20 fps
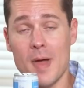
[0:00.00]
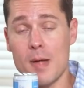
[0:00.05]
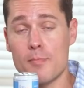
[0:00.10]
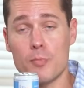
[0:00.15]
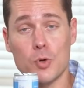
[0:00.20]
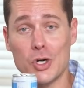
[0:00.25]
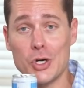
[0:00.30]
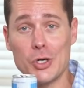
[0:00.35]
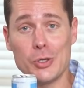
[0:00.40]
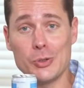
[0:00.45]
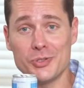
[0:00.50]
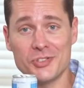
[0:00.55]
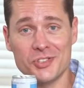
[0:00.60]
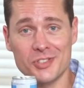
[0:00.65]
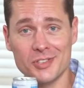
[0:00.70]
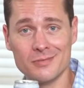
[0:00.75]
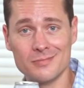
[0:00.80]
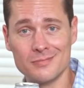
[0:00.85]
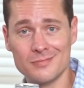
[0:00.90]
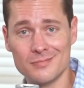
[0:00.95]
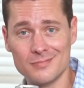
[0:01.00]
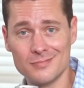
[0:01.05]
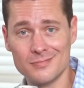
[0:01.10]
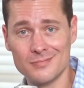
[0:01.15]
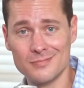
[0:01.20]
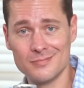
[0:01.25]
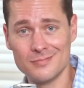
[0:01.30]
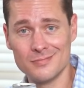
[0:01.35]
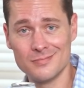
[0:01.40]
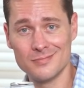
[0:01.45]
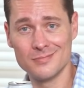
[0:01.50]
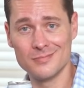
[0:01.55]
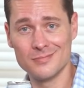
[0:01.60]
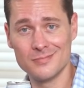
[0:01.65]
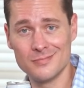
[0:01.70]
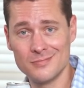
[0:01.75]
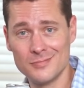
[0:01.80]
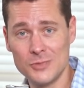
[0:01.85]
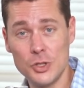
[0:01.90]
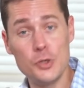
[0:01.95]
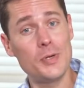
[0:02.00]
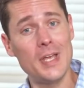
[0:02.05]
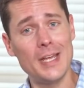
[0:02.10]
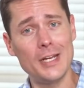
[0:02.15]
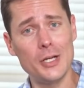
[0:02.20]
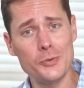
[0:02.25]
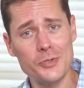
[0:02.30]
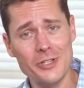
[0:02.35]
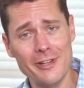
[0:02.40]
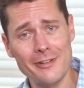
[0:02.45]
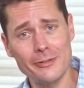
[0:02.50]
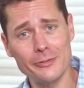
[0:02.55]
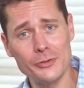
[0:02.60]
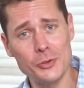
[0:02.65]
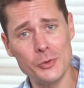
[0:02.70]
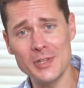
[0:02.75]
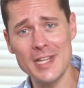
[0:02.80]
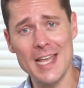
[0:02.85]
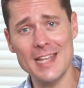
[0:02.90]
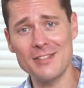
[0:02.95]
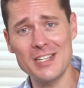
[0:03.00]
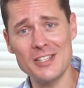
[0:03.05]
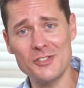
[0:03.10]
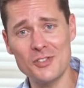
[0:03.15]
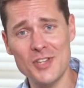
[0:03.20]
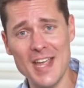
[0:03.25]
my bros. You kiddos still doing that these